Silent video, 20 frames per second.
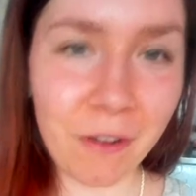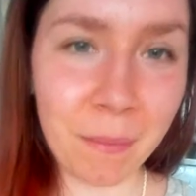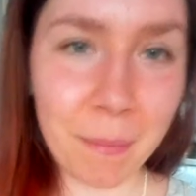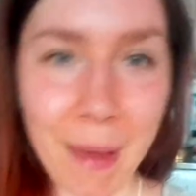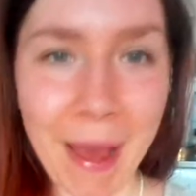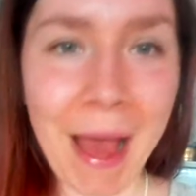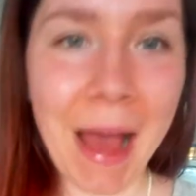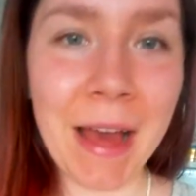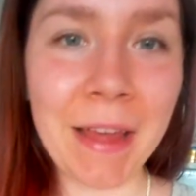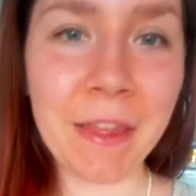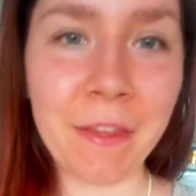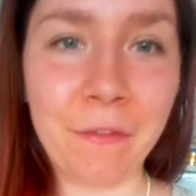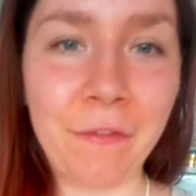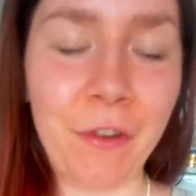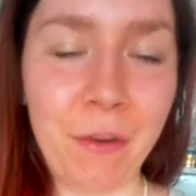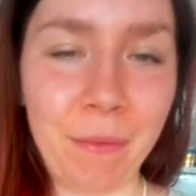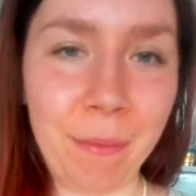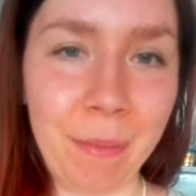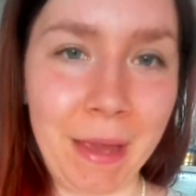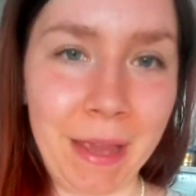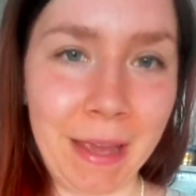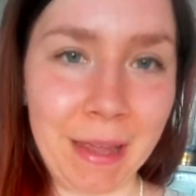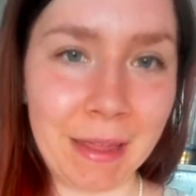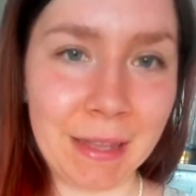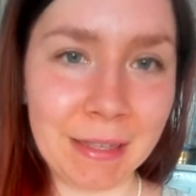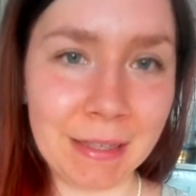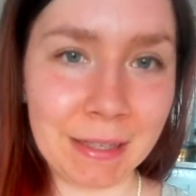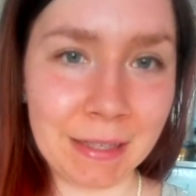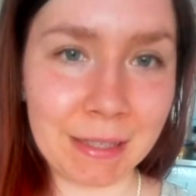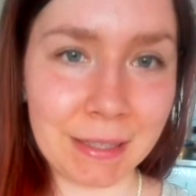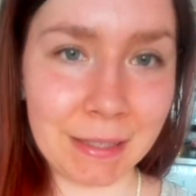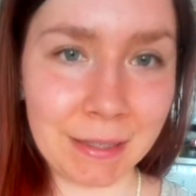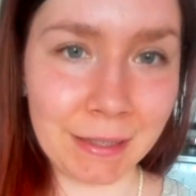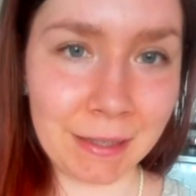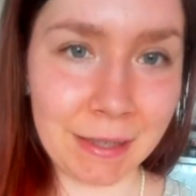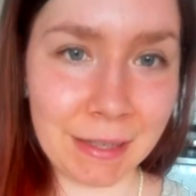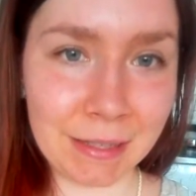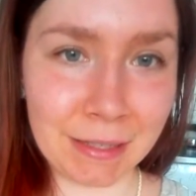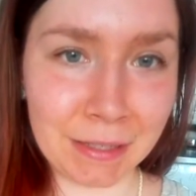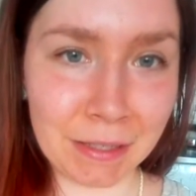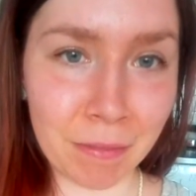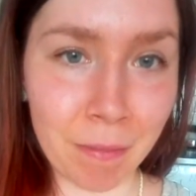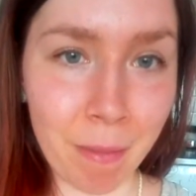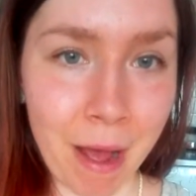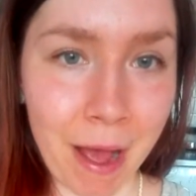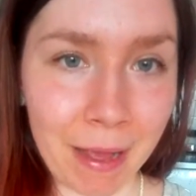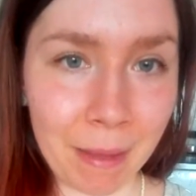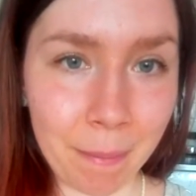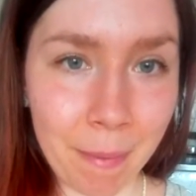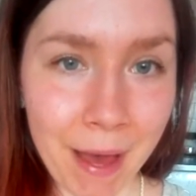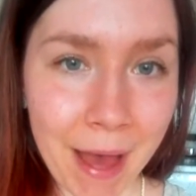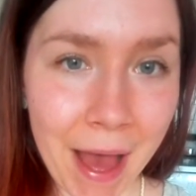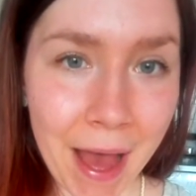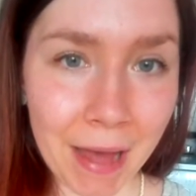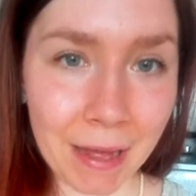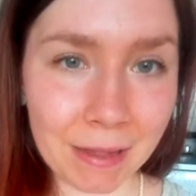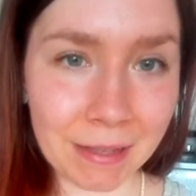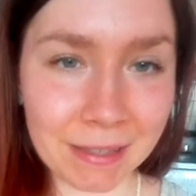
path for me. This is my path.